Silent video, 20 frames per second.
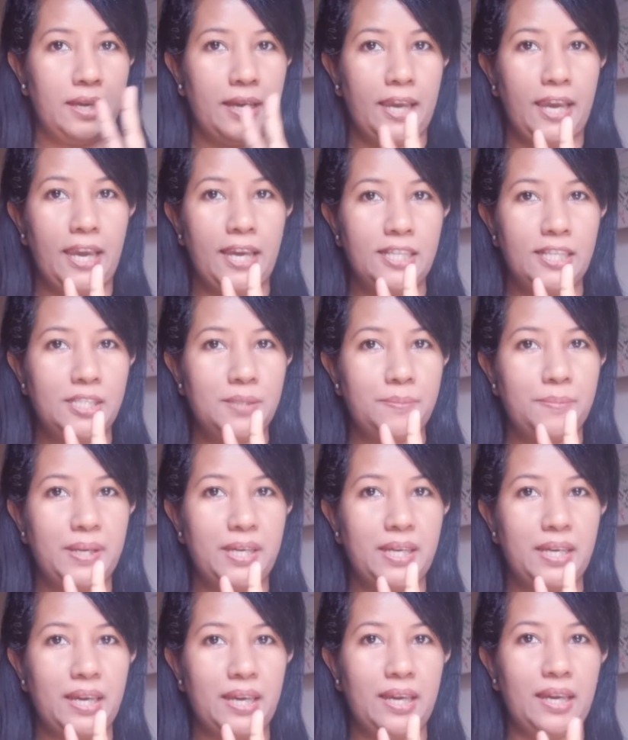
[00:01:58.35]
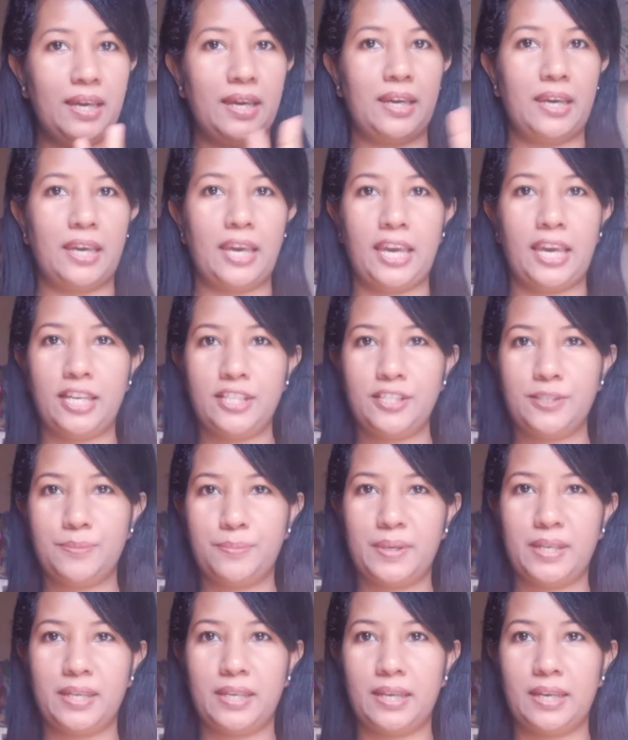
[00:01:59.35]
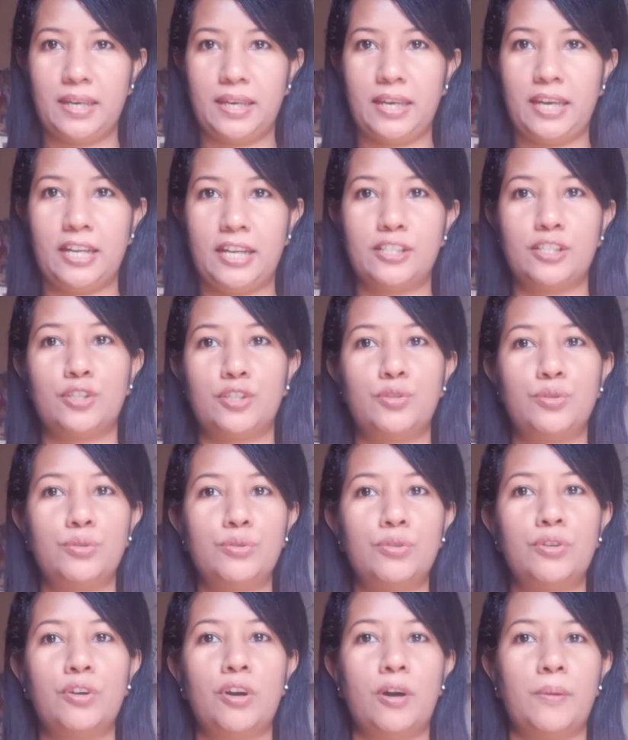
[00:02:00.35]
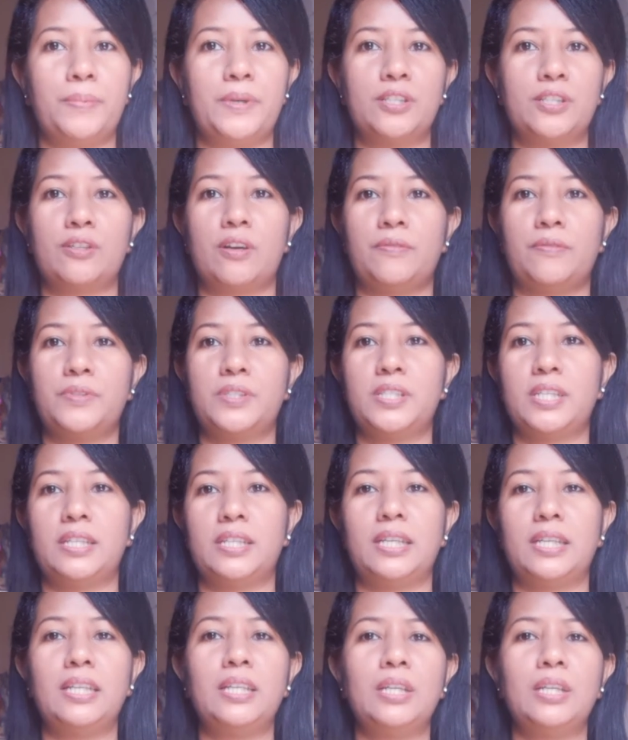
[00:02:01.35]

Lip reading: HbA has two copies of gene in